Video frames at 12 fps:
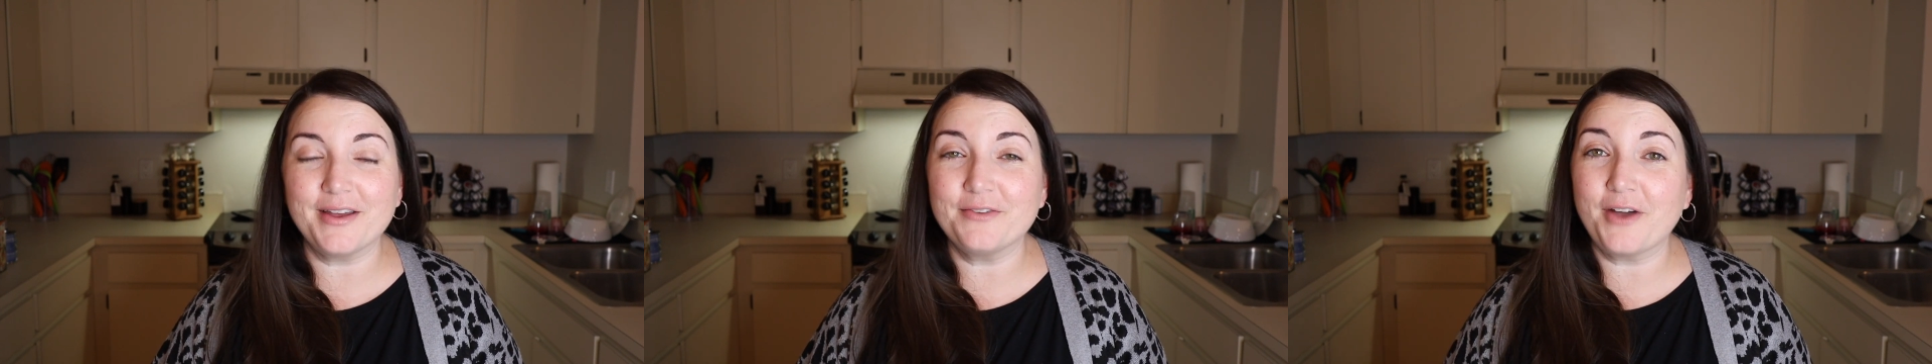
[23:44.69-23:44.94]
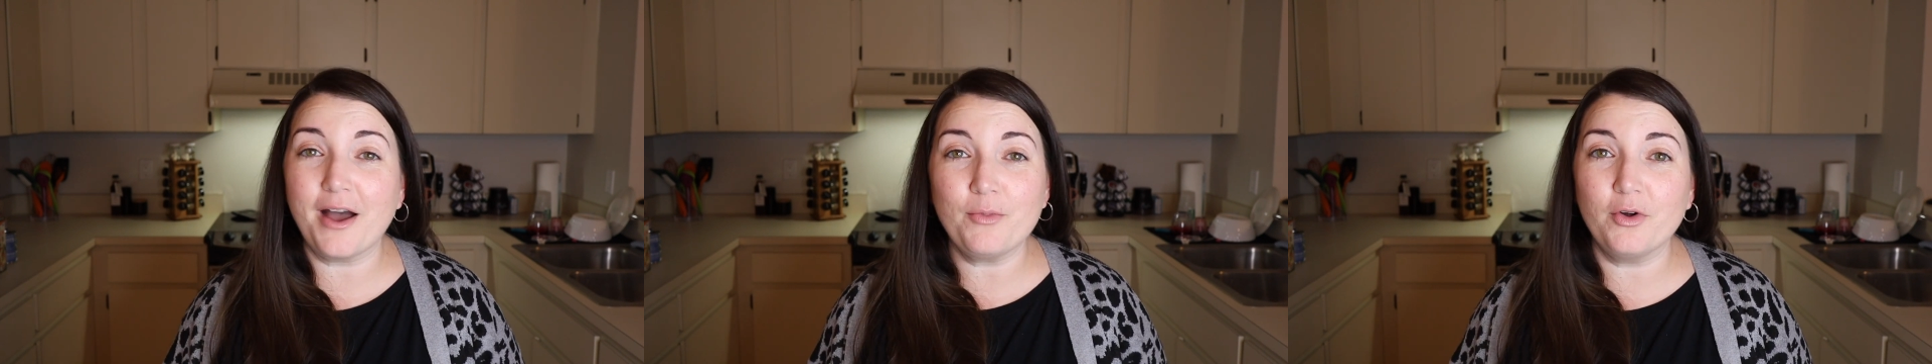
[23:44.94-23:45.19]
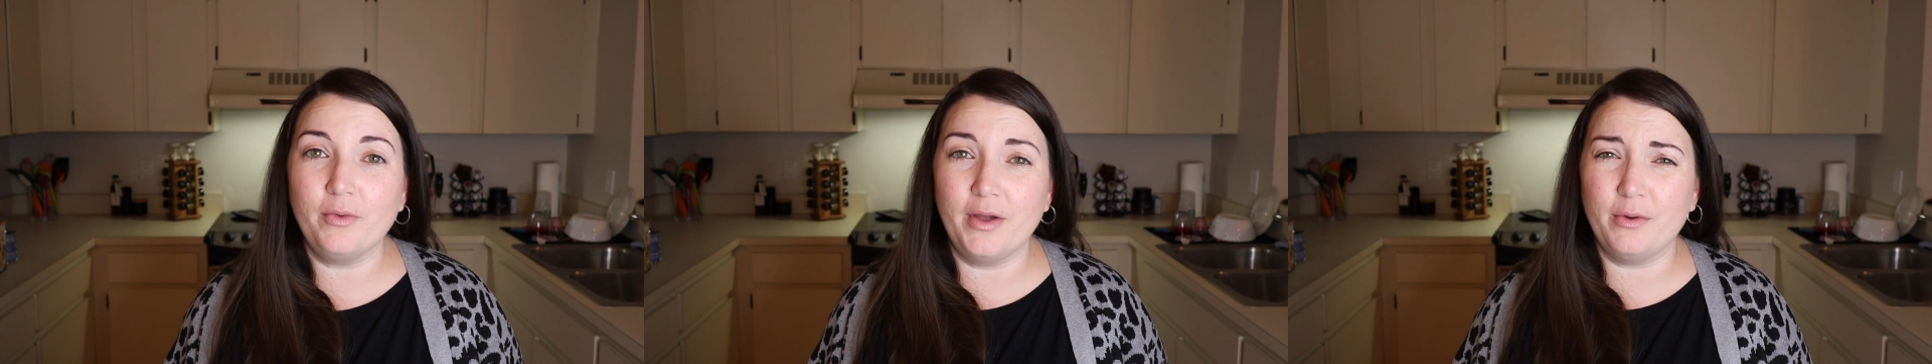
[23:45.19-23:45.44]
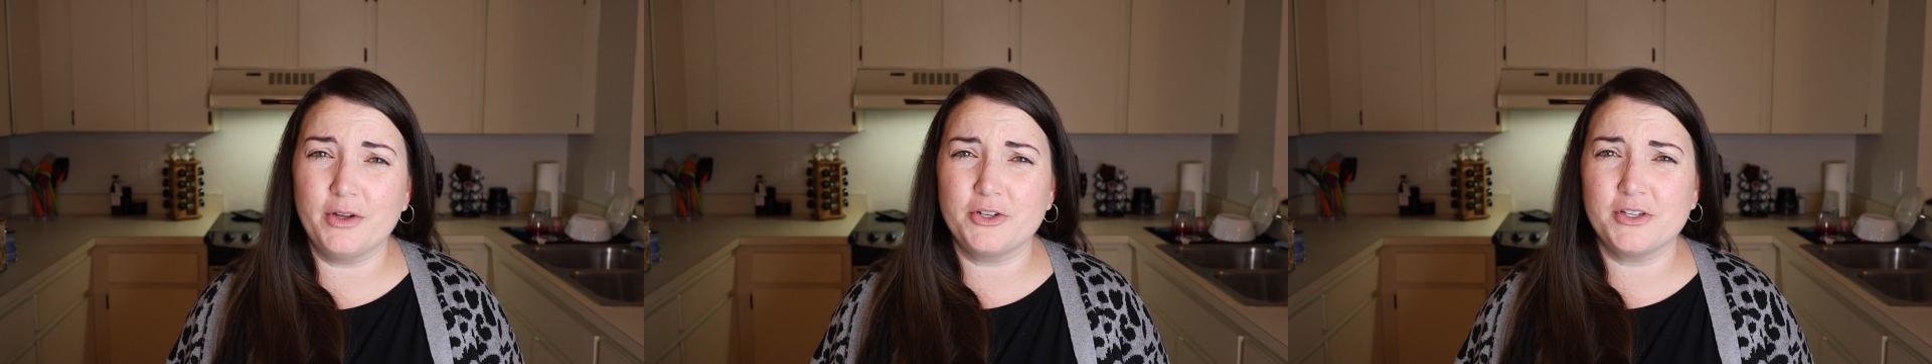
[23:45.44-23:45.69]
I've got more
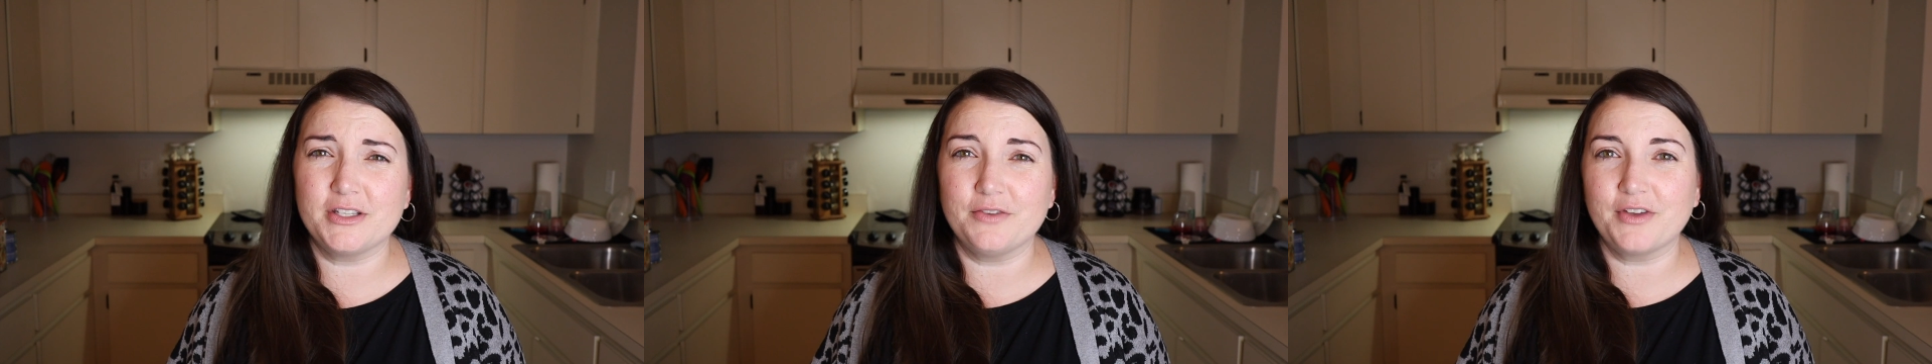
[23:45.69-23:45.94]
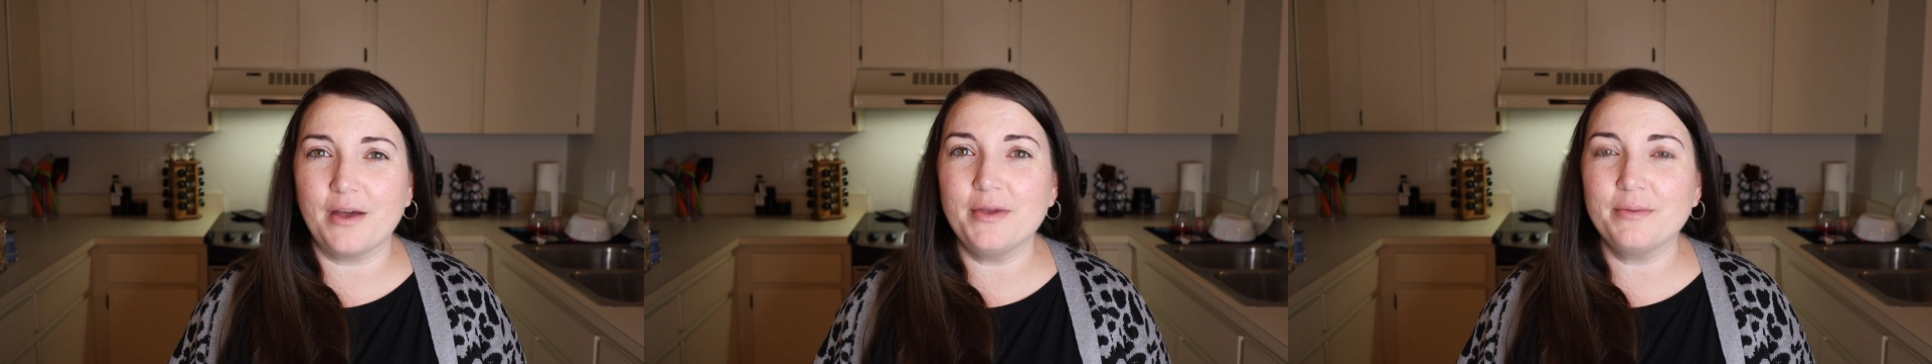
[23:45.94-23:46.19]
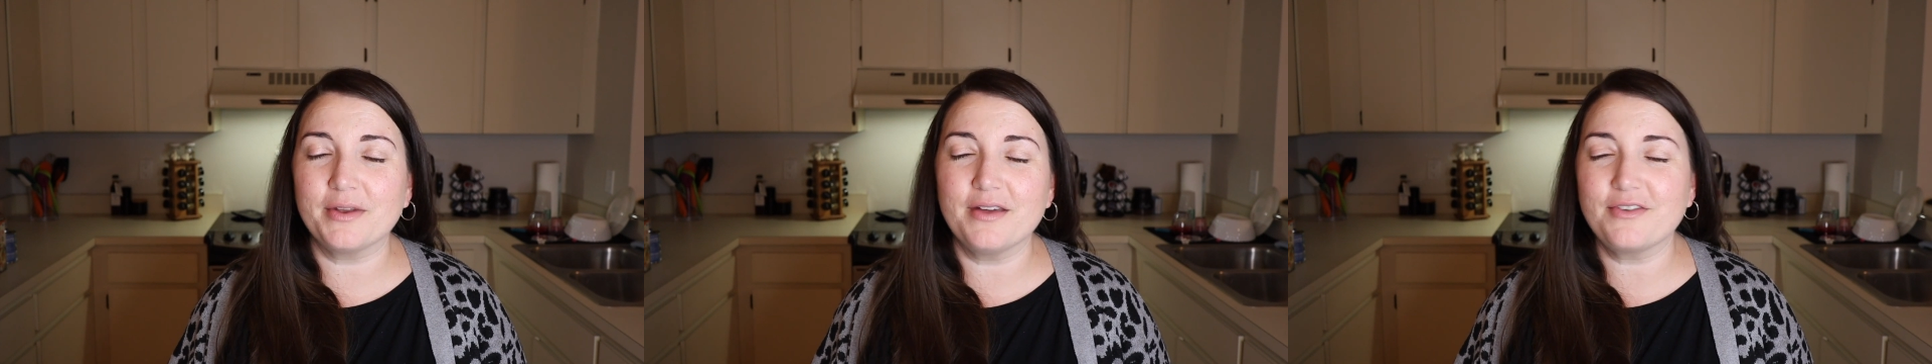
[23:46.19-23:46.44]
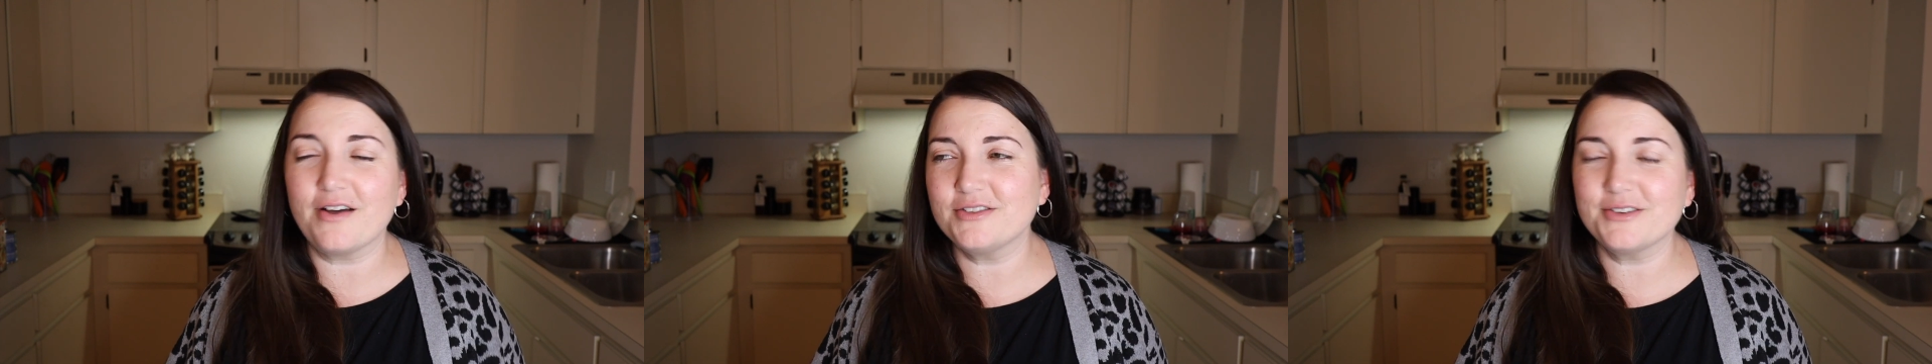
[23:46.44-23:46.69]
Weight Watchers stuff coming, but
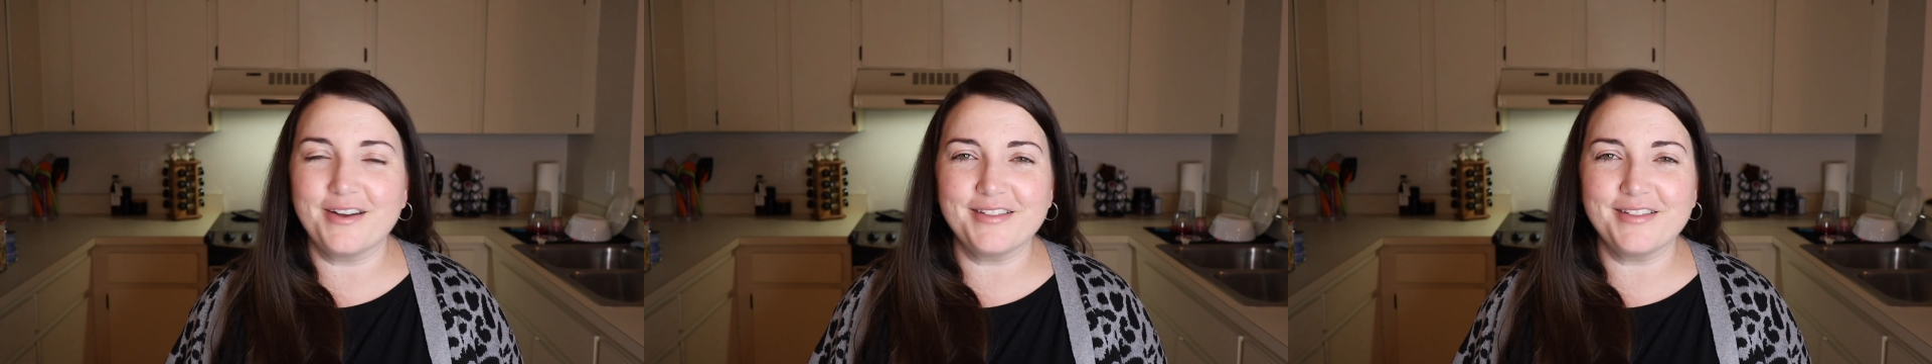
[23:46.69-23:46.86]
I've also